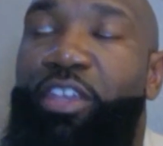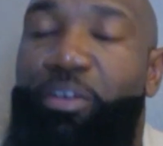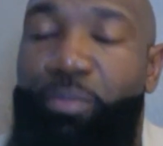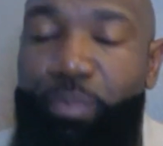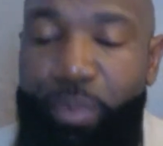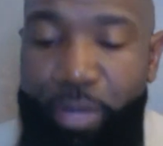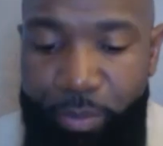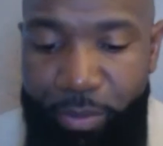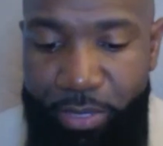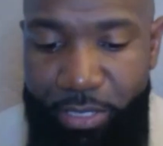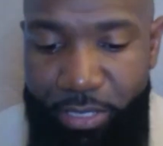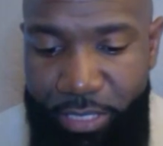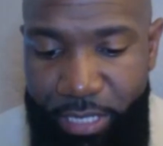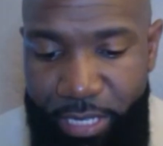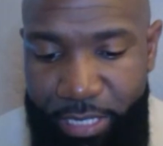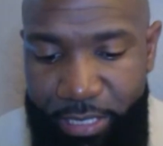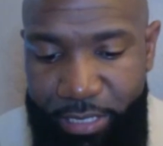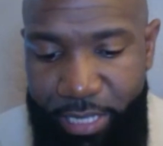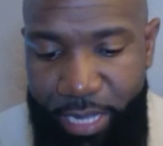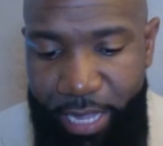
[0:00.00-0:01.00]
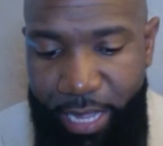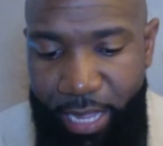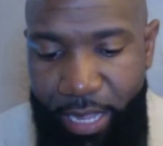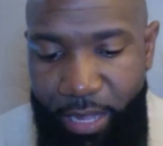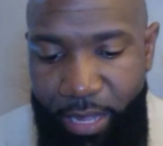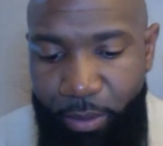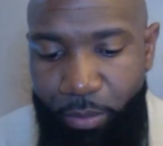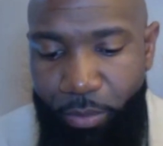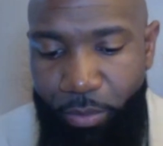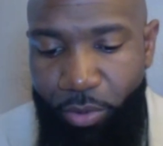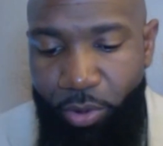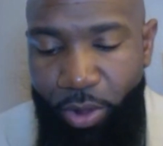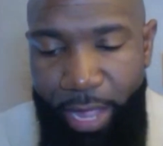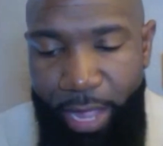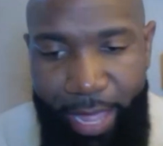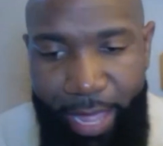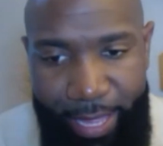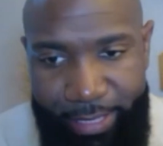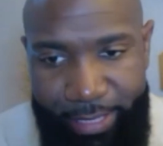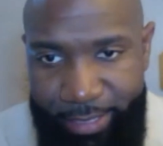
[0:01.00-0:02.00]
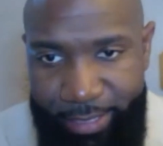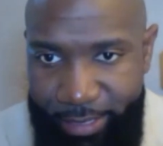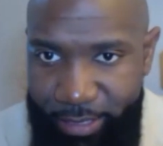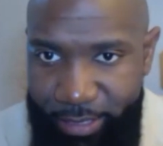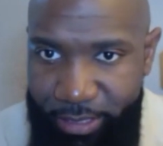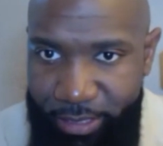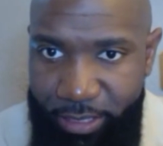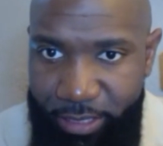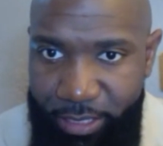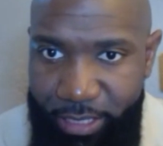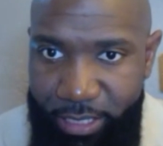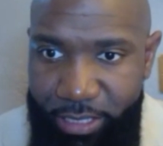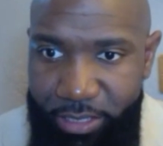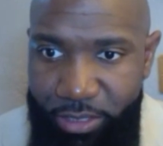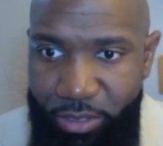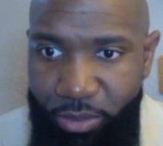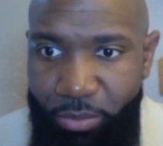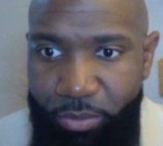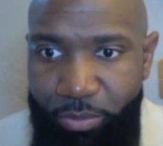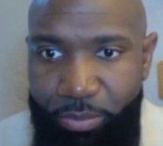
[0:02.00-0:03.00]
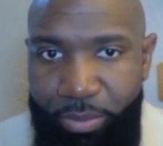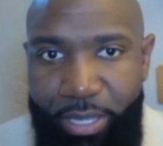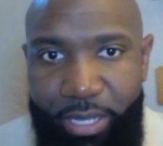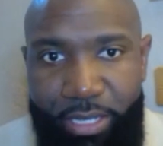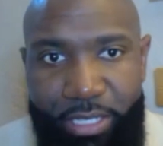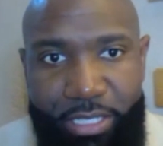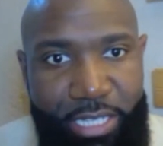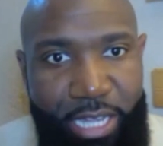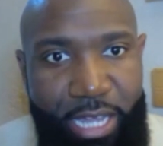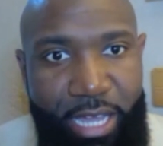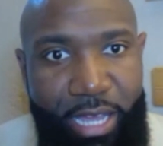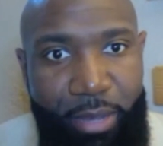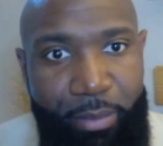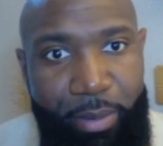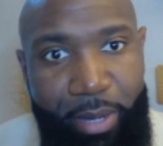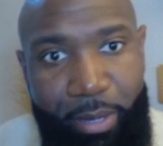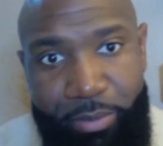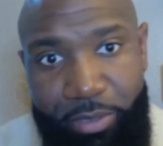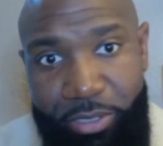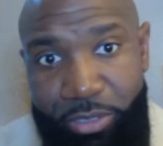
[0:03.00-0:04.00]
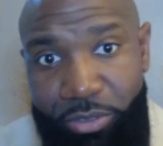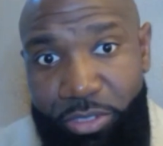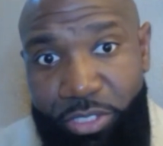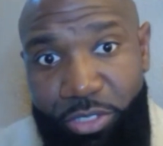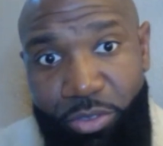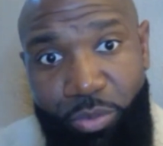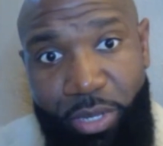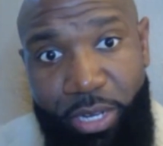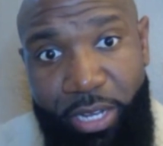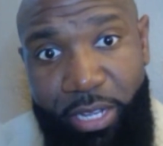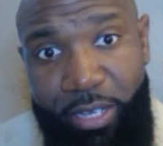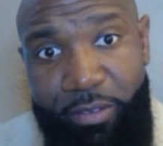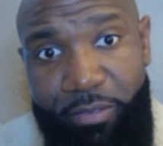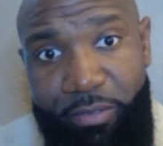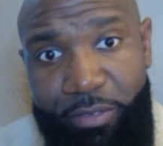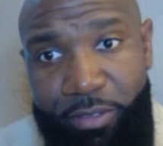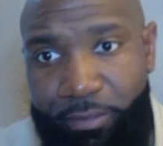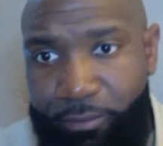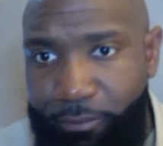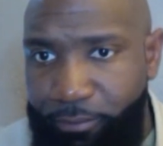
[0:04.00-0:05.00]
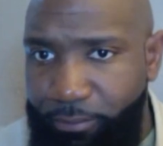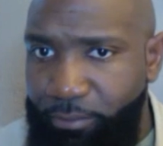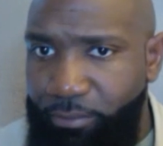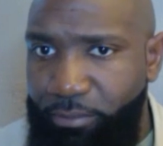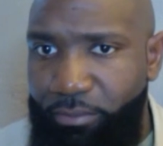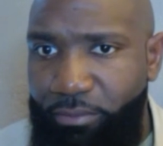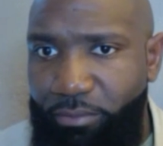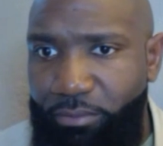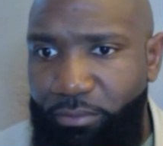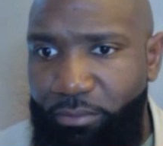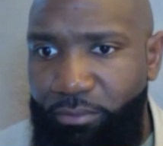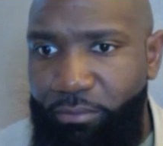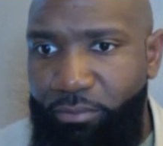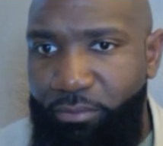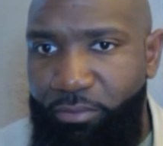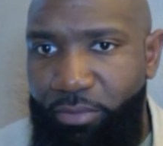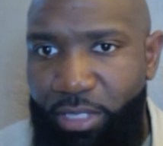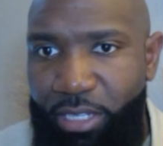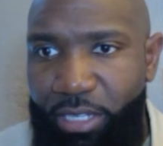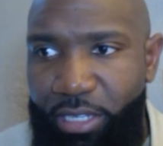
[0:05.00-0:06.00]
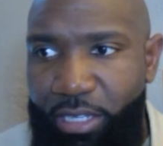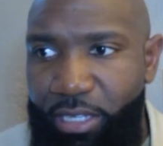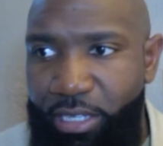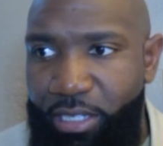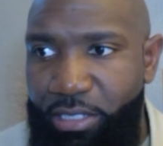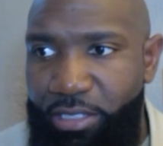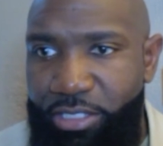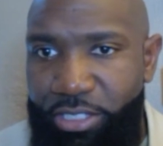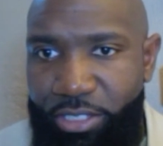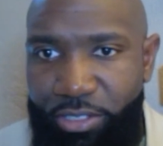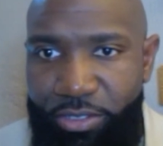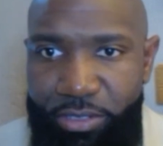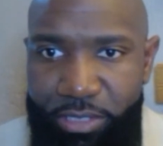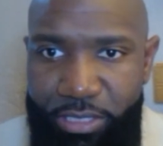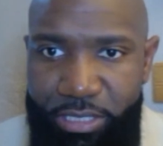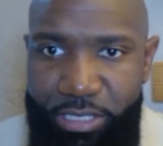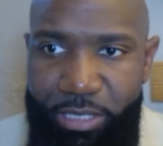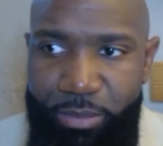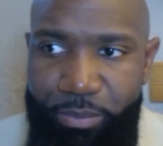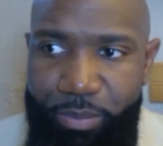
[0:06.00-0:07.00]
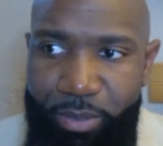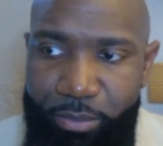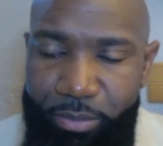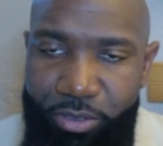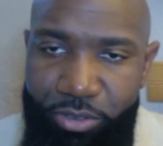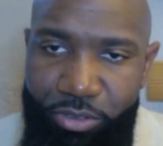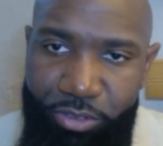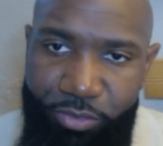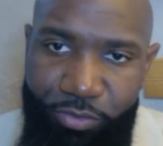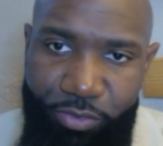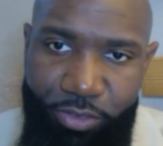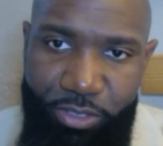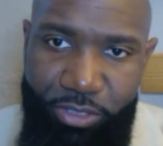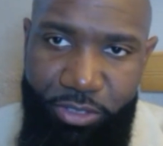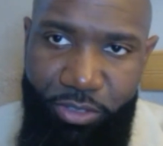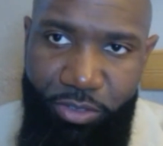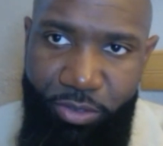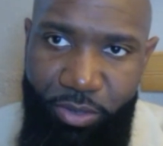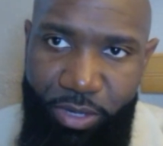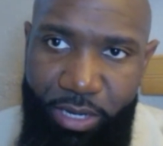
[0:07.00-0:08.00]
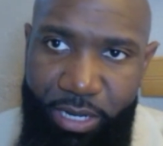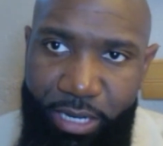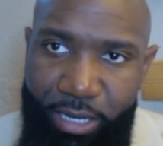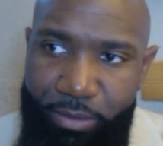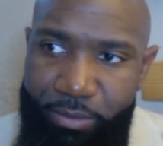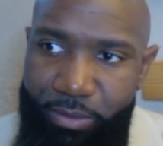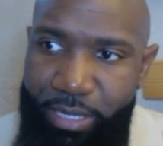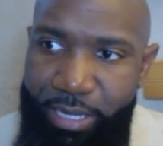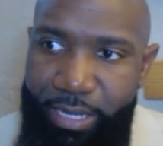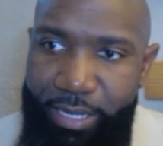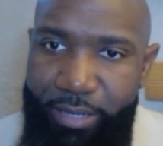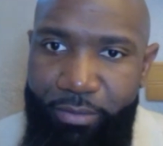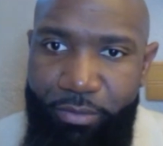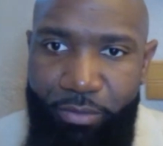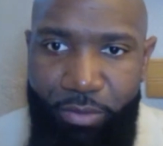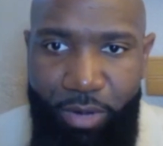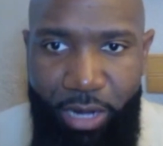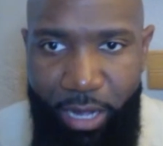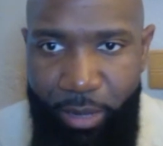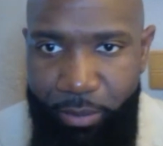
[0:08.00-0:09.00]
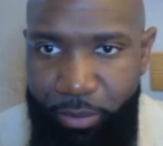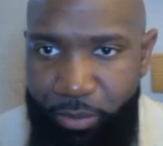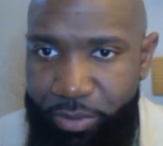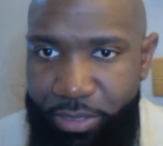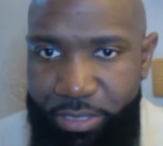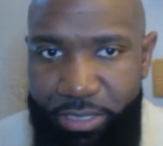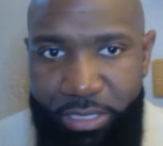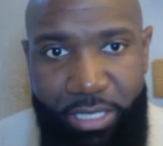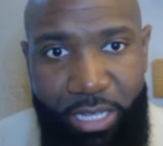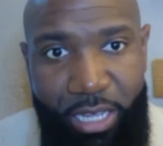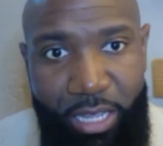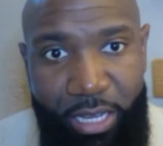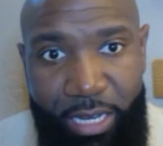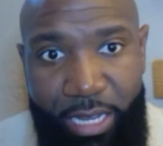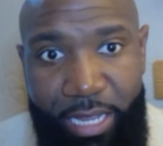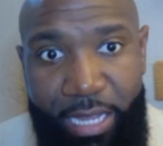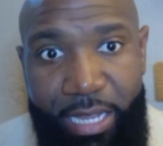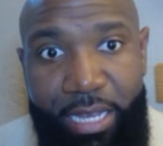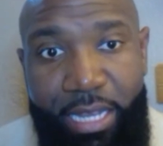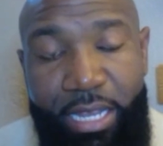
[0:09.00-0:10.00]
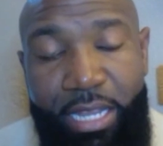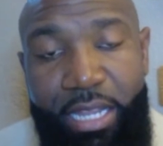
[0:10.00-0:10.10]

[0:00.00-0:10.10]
people in Jackson had more access to things or better job opportunities or whatever, then certain things that people do as far as crime, like robberies and all that,